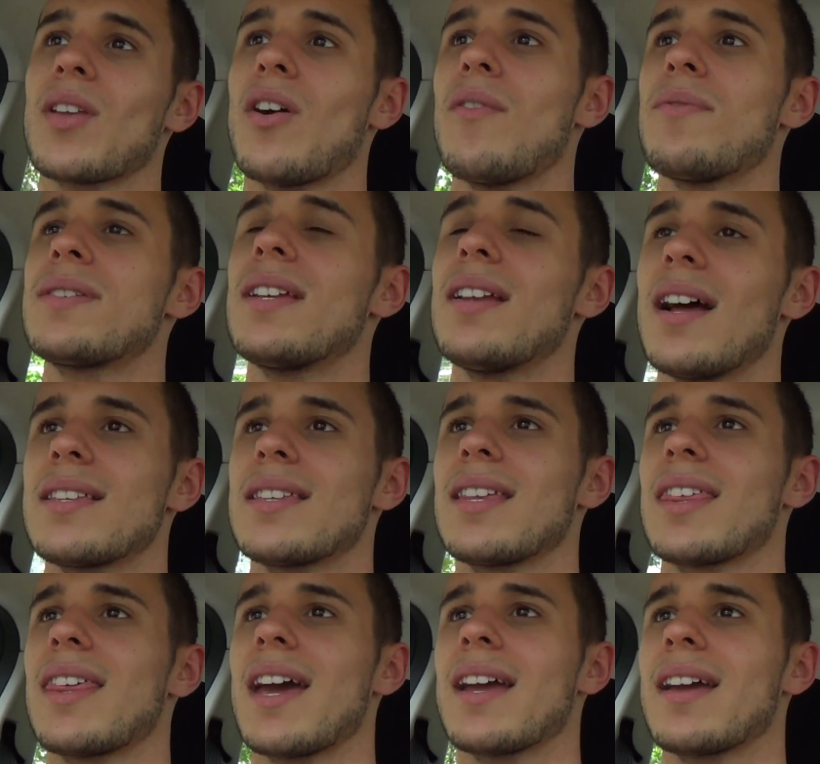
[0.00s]
Obviously like
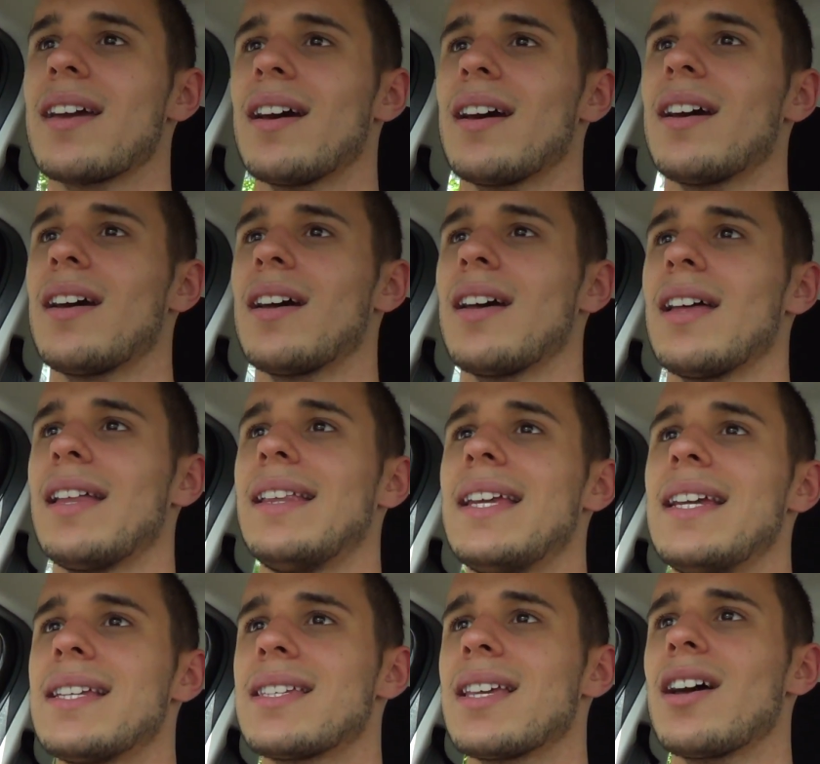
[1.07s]
to thank
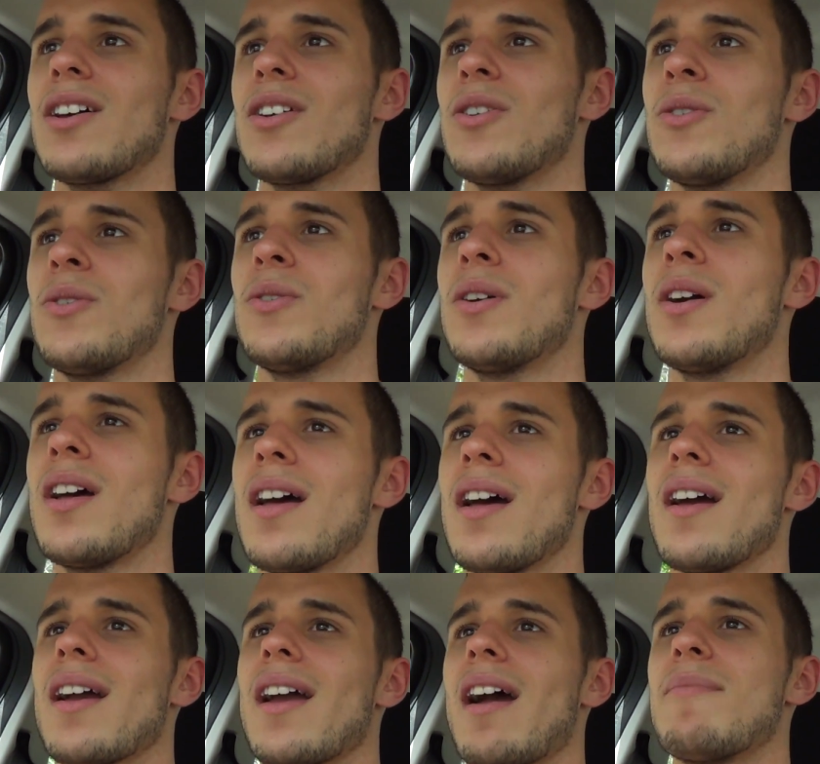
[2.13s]
Lisa, who
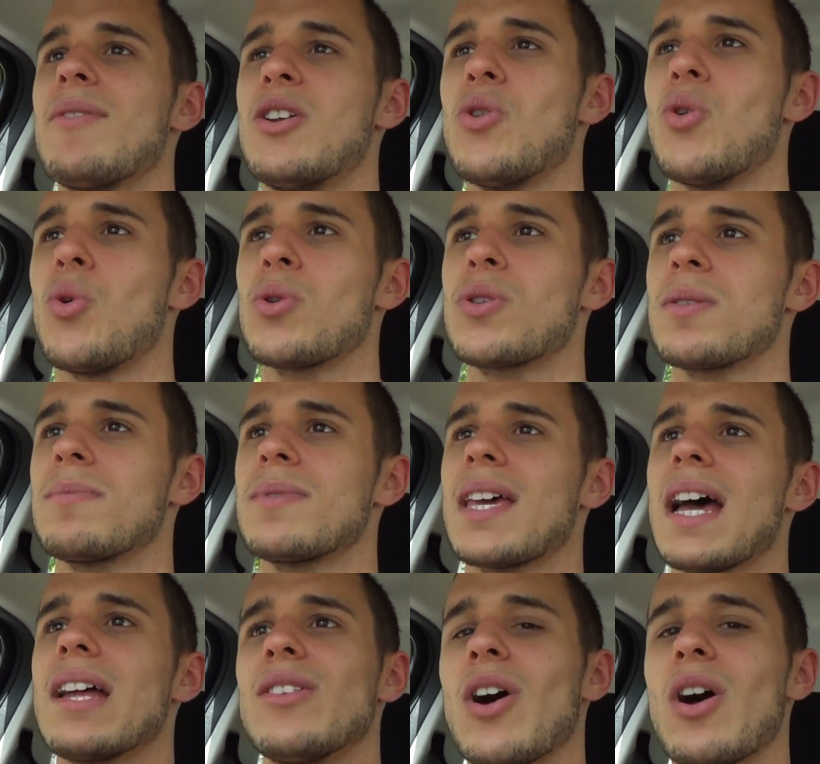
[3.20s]
gave me an awesome
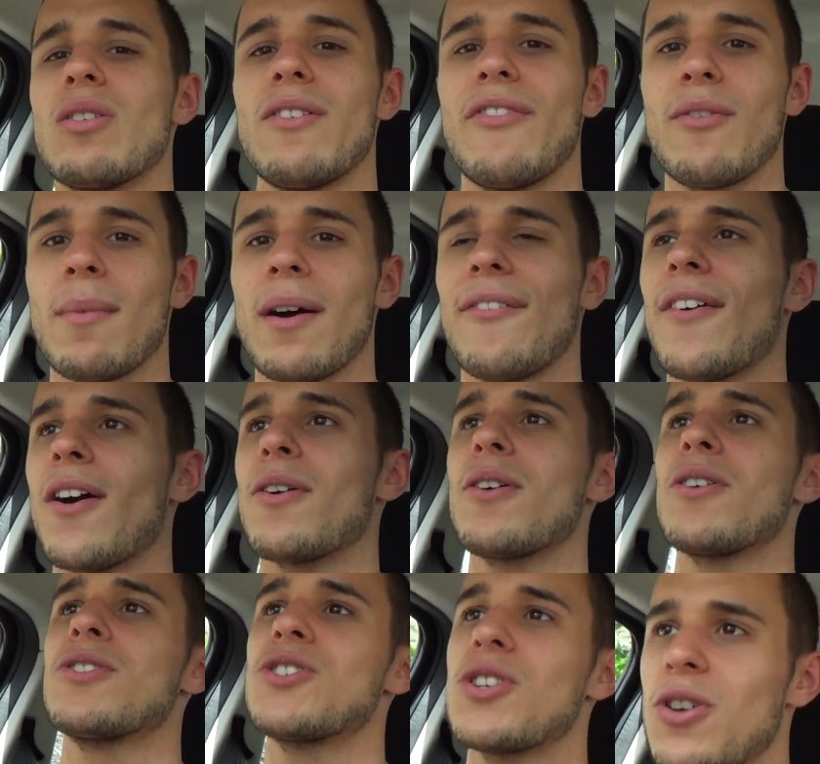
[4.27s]
tan, not only for my
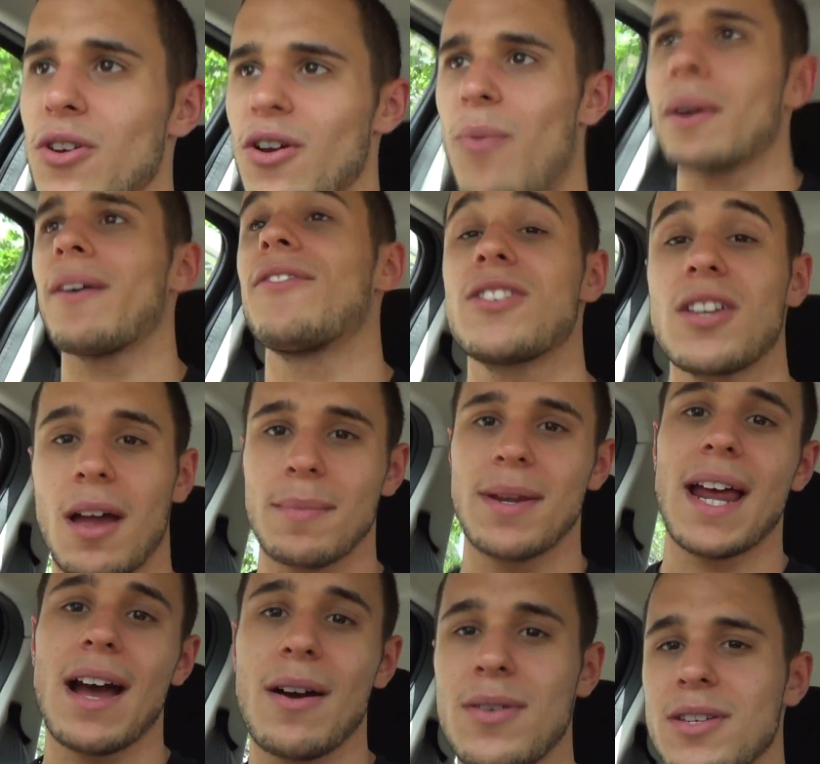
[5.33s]
photo shoot with
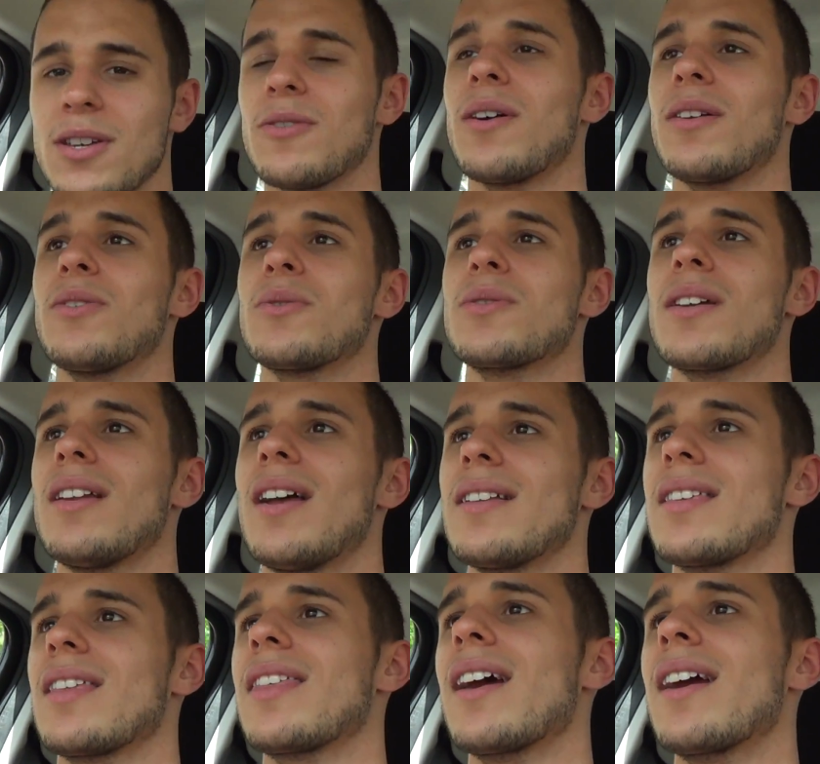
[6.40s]
Simon Howard, who I'd also
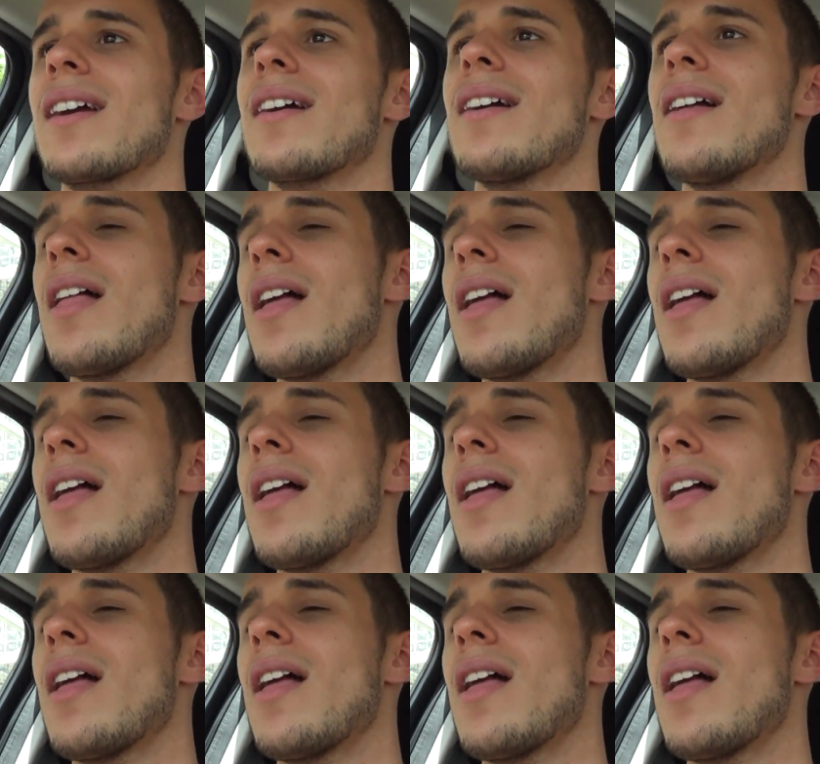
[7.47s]
like to thank,